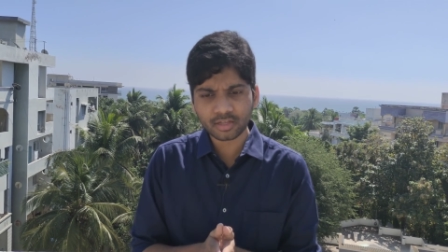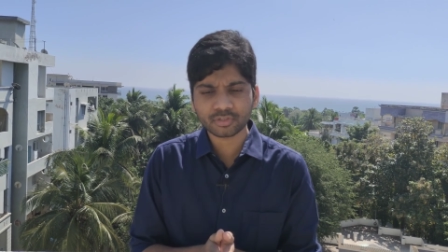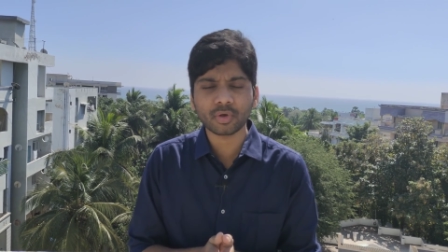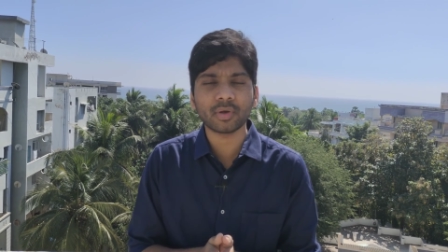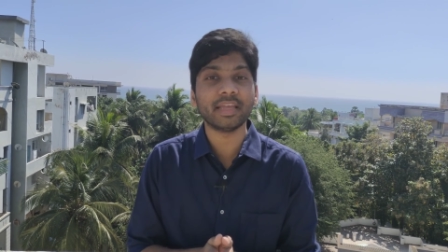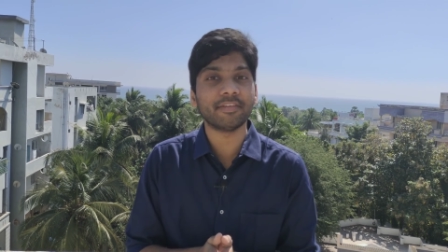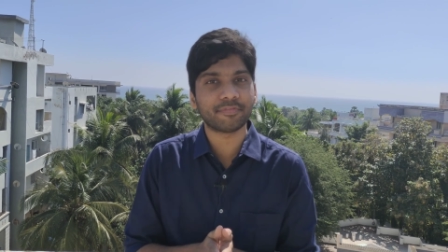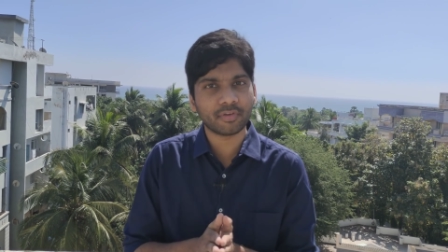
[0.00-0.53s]

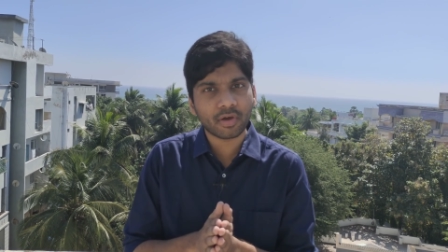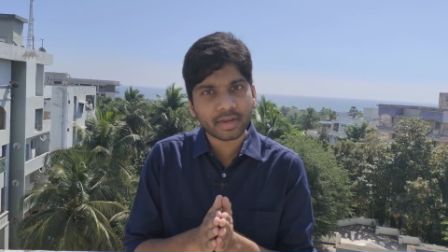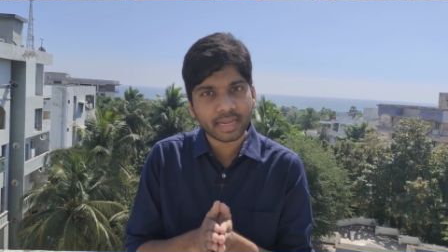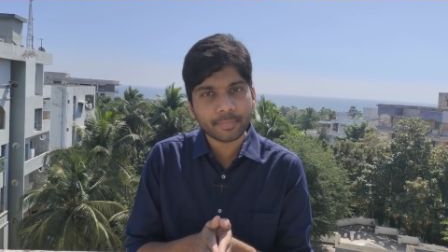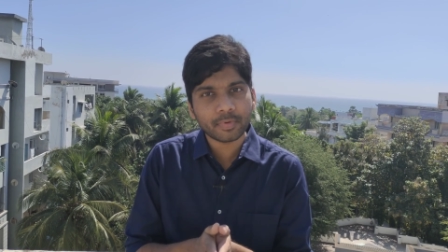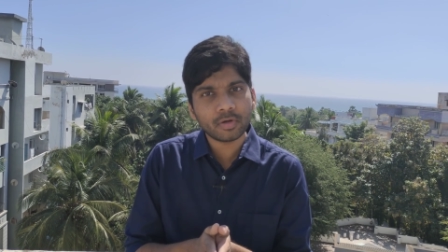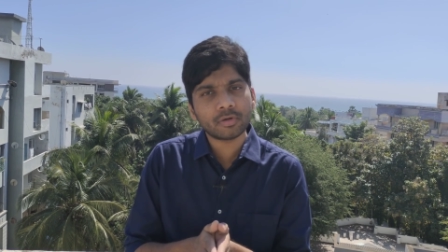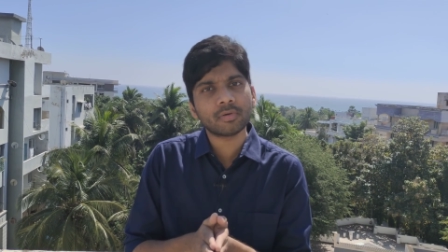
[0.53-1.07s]
So if you are
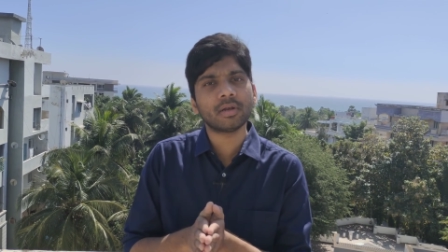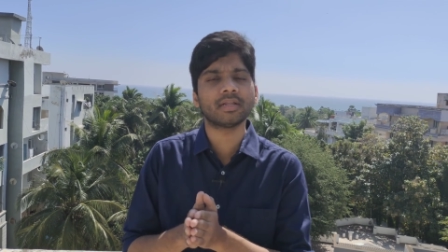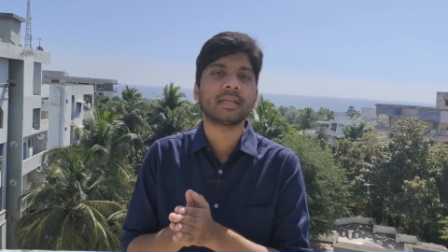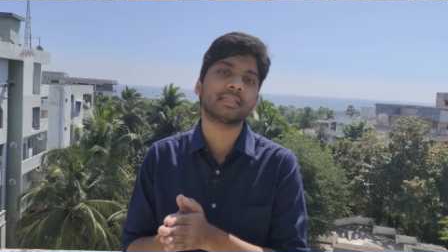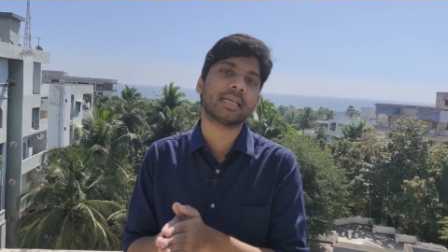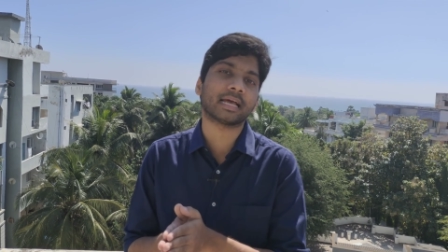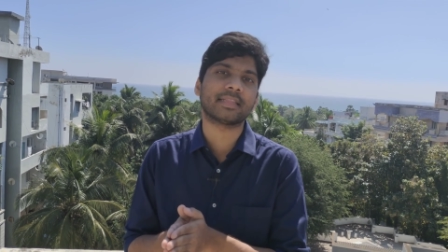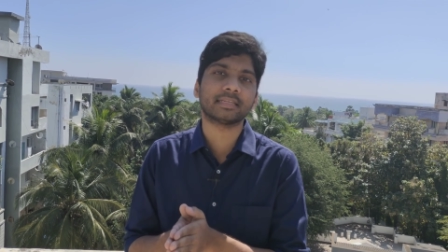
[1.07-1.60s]
able to
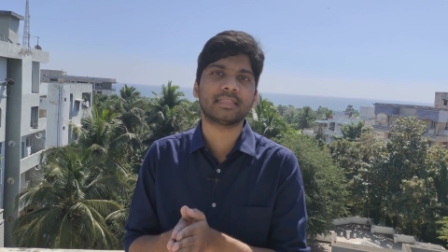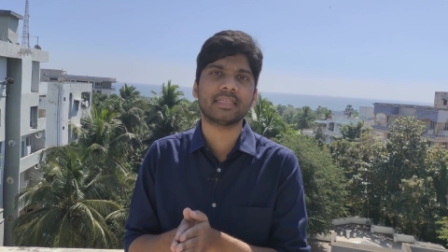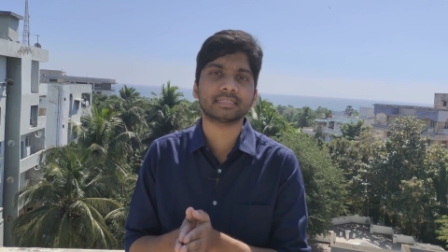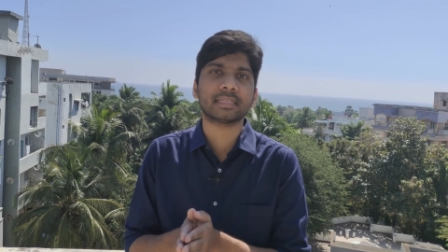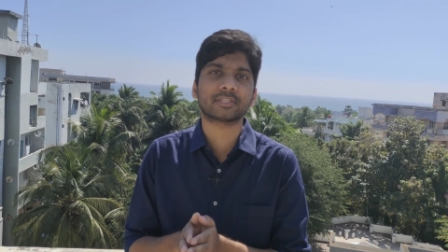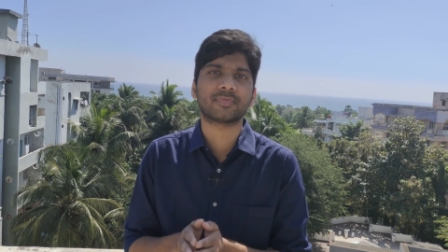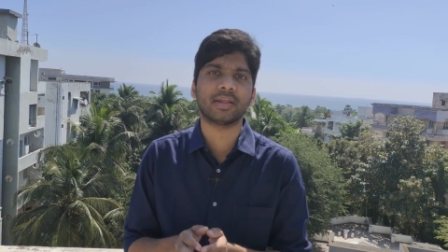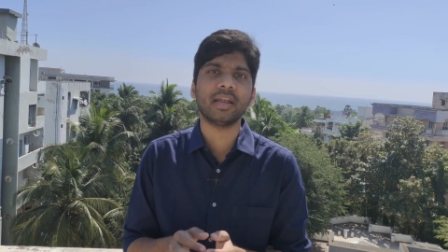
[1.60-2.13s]
learn the other
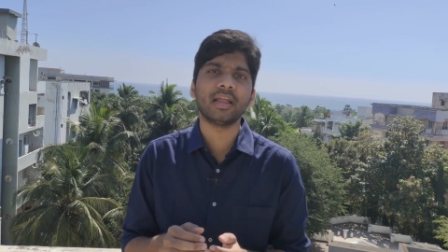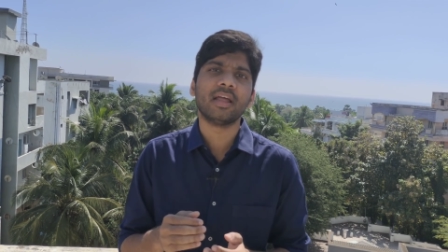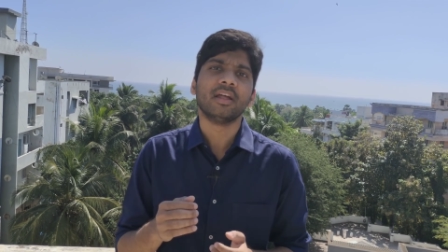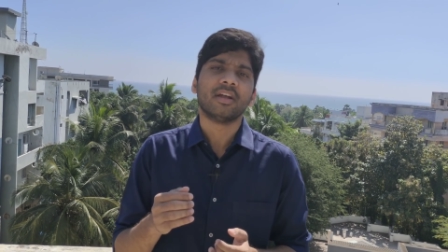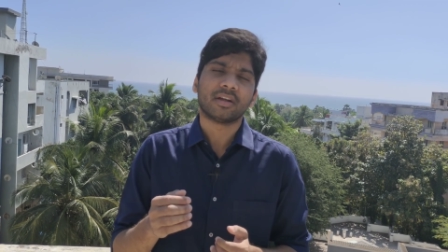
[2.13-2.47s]
things as well,